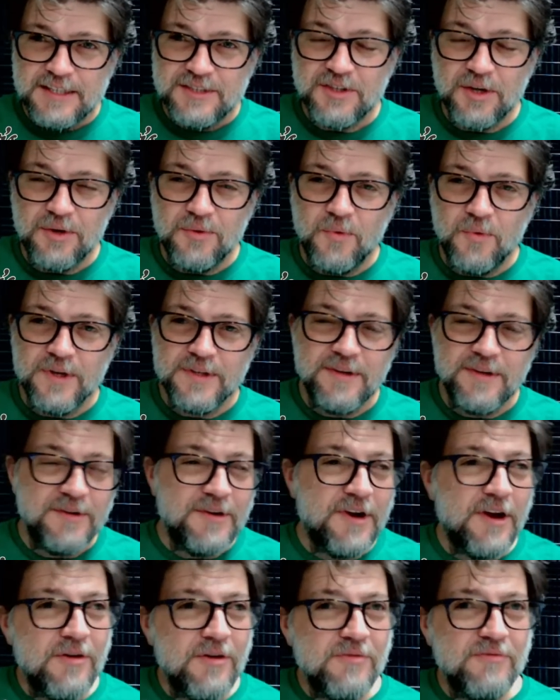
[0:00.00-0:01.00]
So what they're
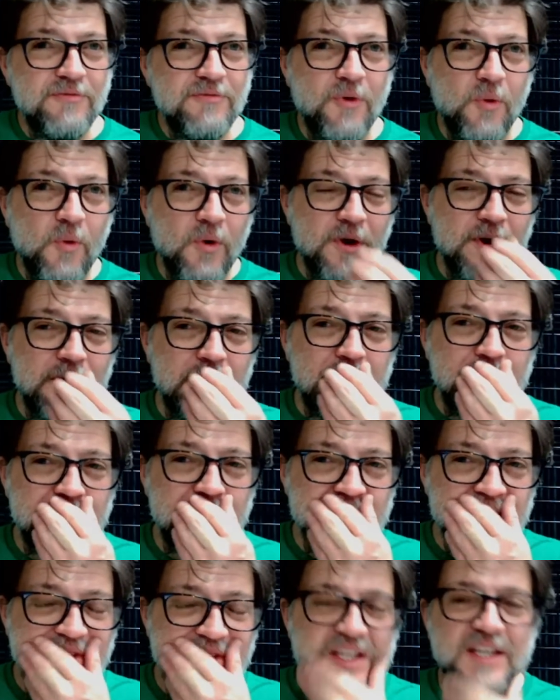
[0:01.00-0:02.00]
known for
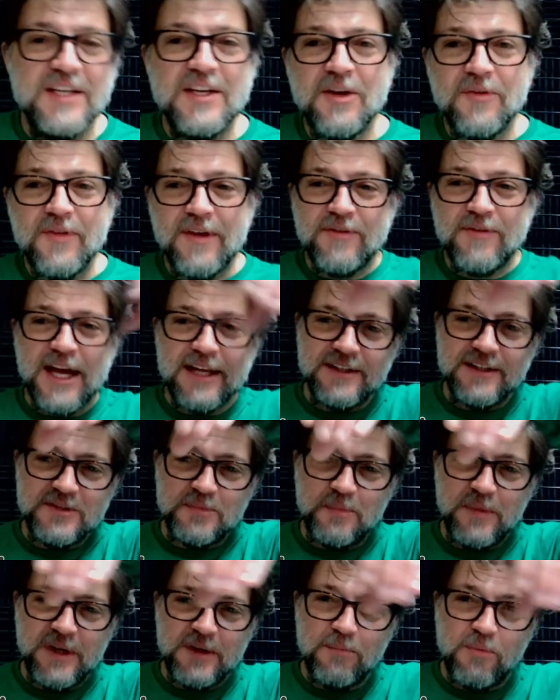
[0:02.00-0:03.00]
is, you know, they've got
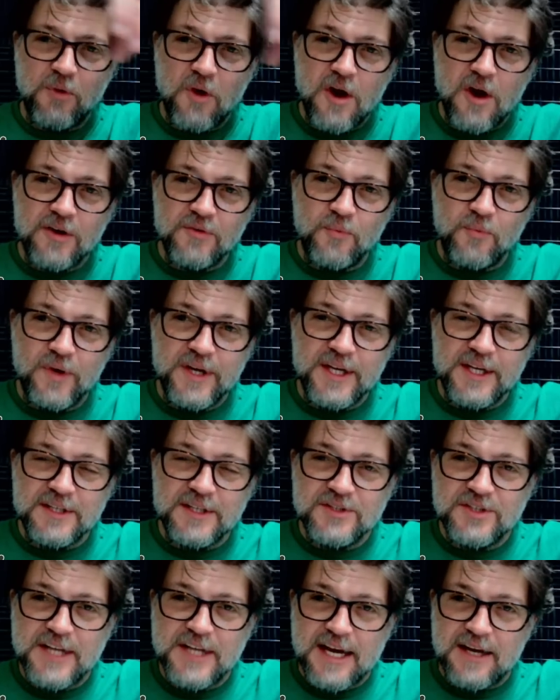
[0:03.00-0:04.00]
this big broad
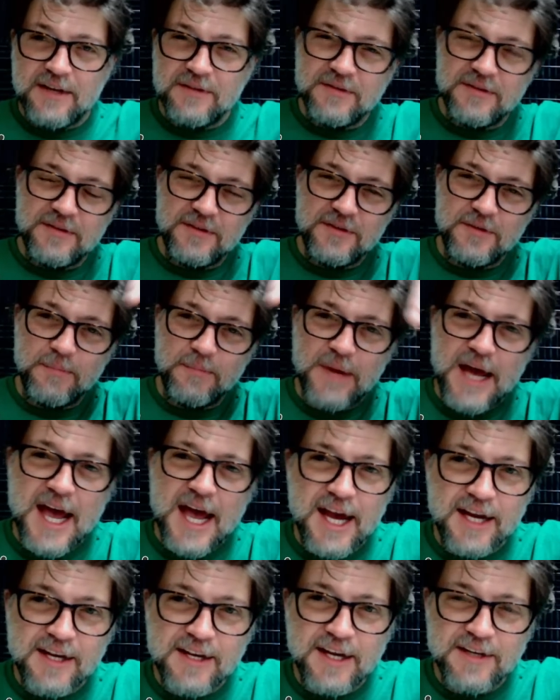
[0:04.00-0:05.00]
ridge down their
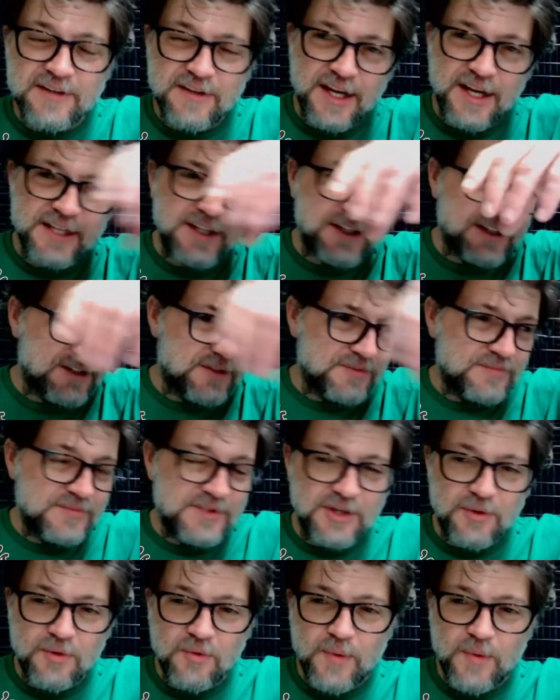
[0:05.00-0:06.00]
back, kind of like a,
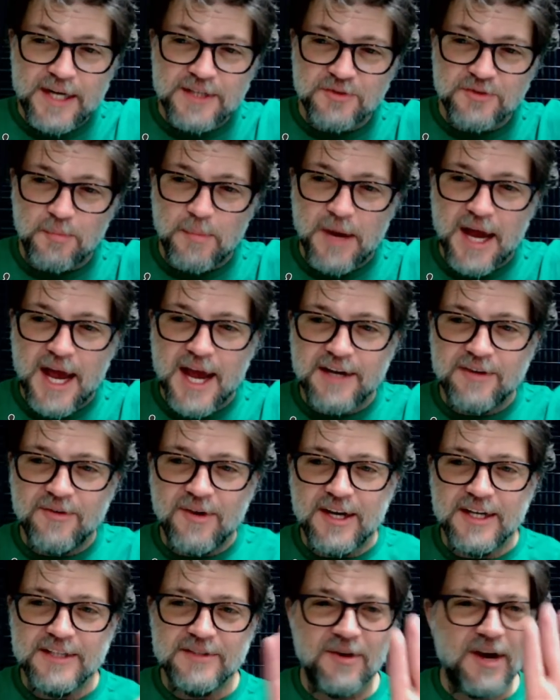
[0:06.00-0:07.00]
you know, a razorback,
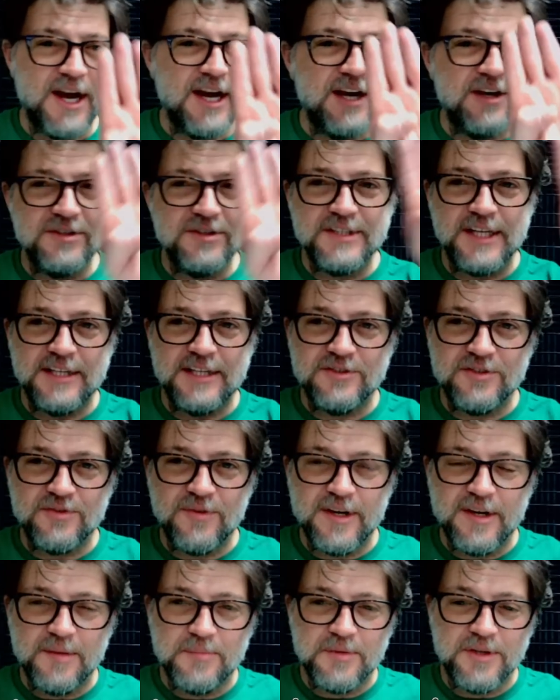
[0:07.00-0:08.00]
right? Their hair stands
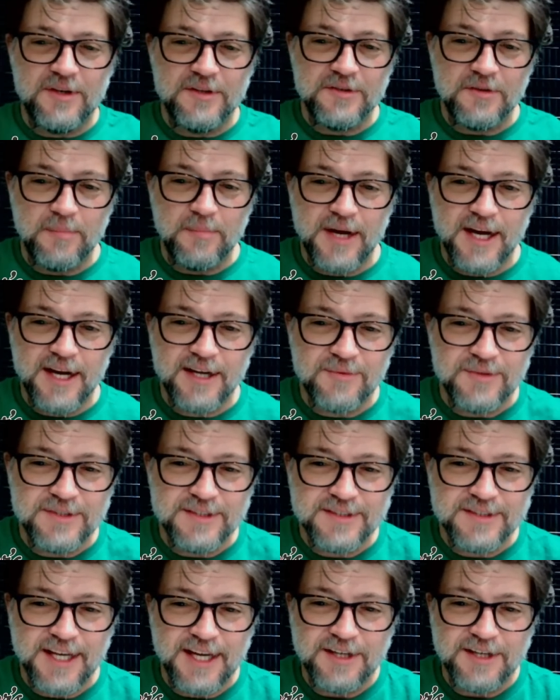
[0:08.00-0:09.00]
straight up along their back,
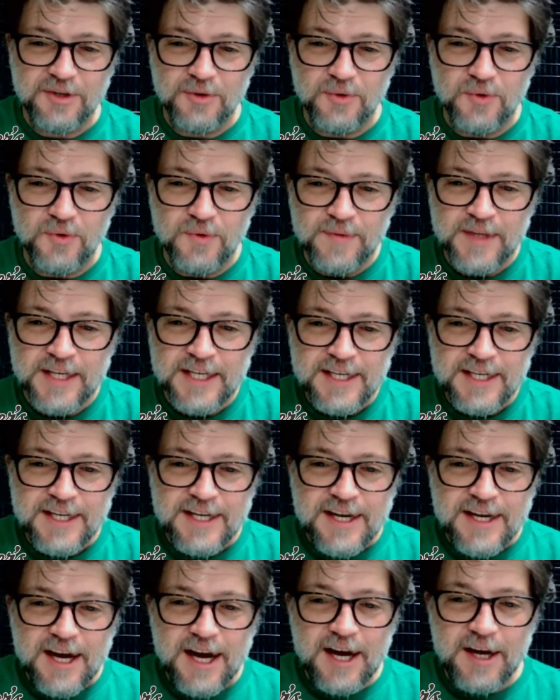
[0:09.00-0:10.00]
which is kind of cool.
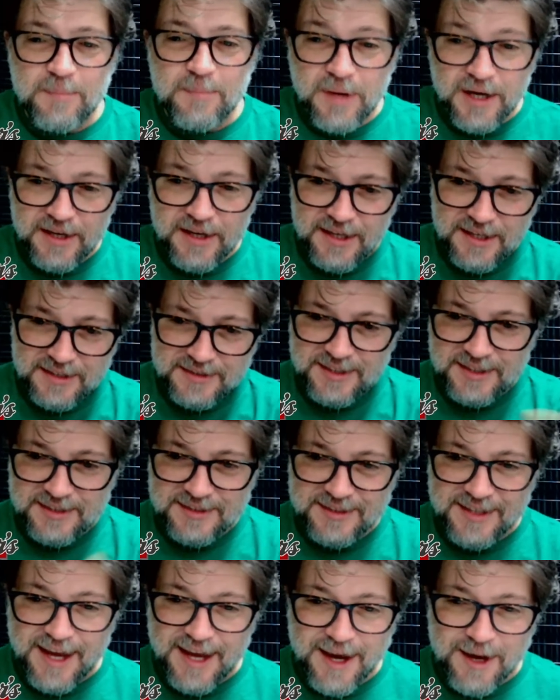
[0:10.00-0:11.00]
Buddy is
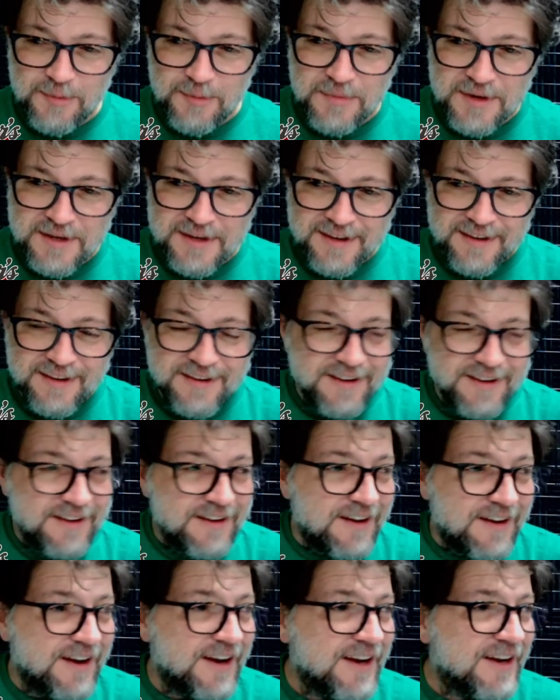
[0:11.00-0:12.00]
his name.
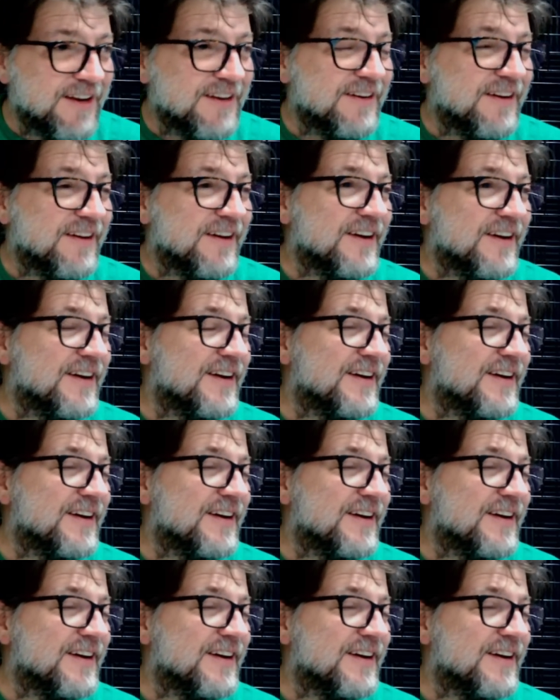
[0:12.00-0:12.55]
And